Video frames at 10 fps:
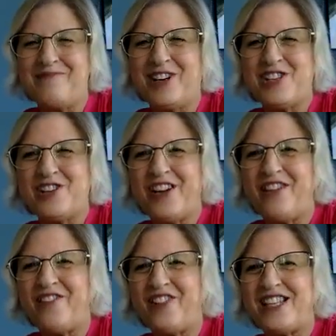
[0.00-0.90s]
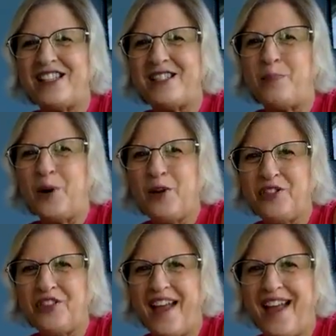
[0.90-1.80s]
Wondering if it's his
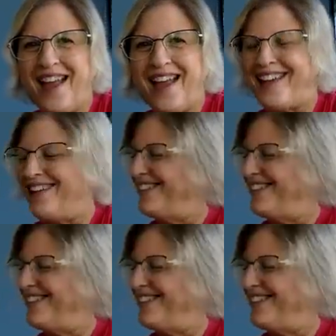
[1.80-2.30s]
birthday.